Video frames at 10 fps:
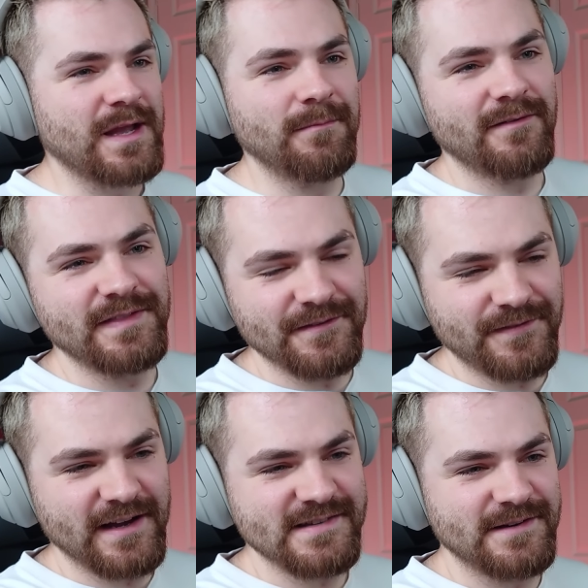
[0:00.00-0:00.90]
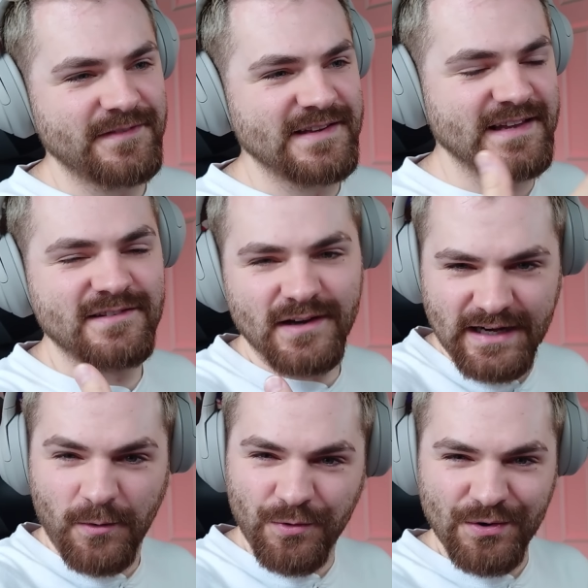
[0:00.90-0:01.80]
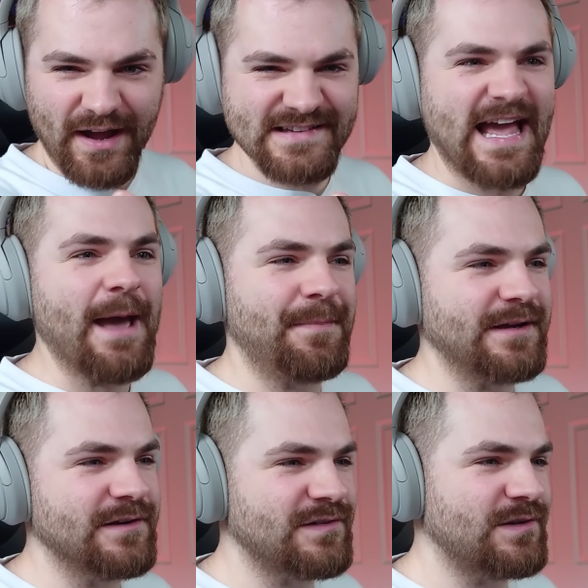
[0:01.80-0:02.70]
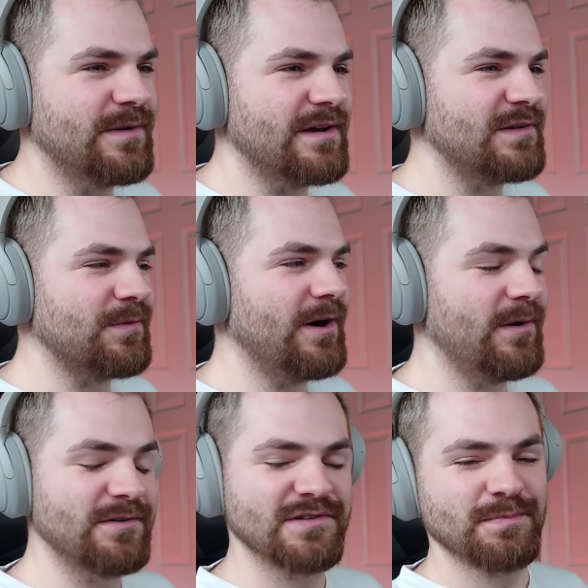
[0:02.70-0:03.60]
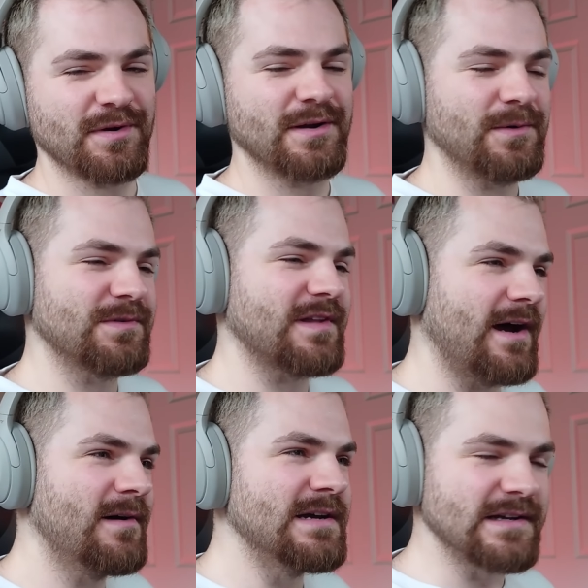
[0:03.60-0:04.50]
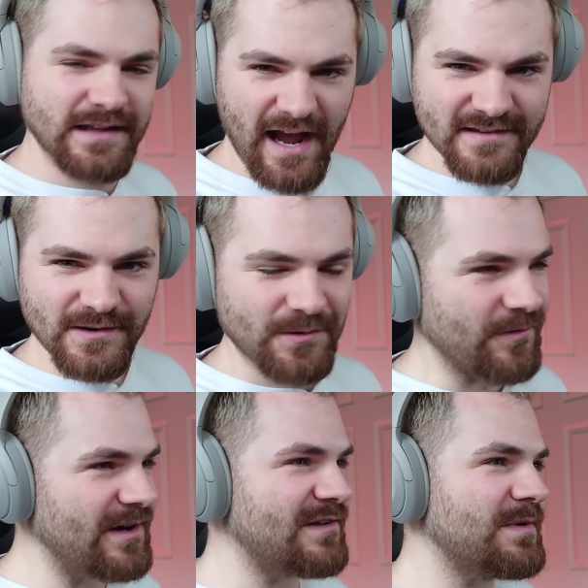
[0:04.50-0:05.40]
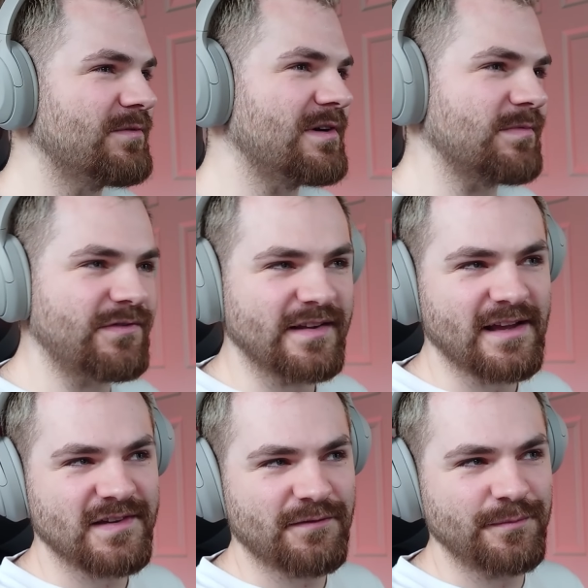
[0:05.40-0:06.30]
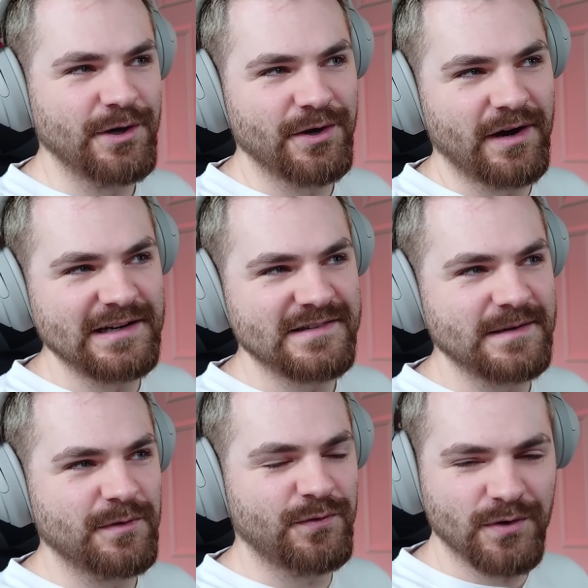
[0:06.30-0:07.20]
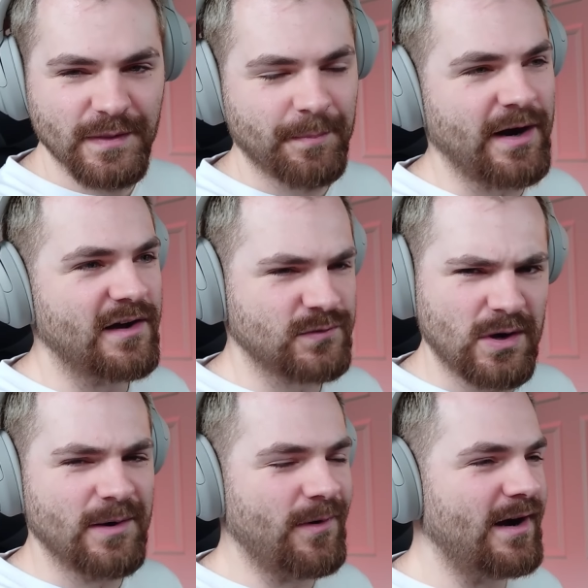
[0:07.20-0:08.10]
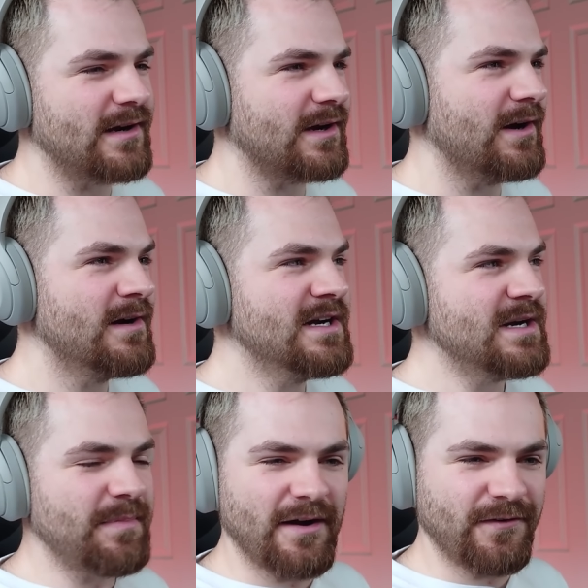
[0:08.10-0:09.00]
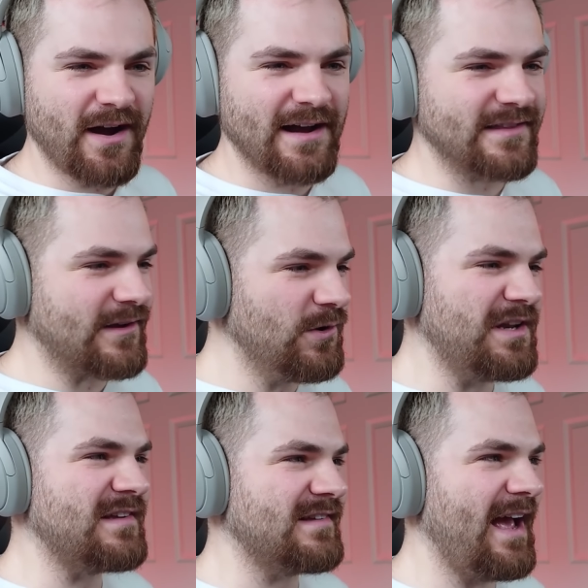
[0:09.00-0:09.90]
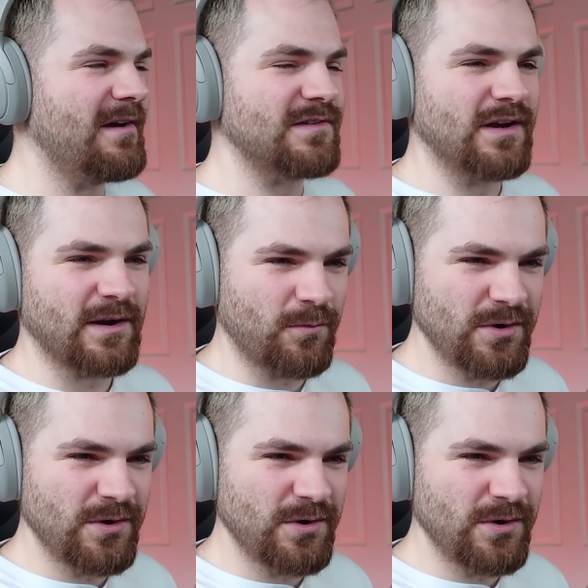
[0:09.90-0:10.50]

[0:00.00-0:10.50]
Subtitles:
I'm loving the flexing of this. It's got, like, a real nice epicness to it as well, which is pretty cool style. Guy's got a really sweet voice. We checked out something from YoYoHoneySingh before in the past quite a while ago, but I forgot how good he sounds. He's got, like, a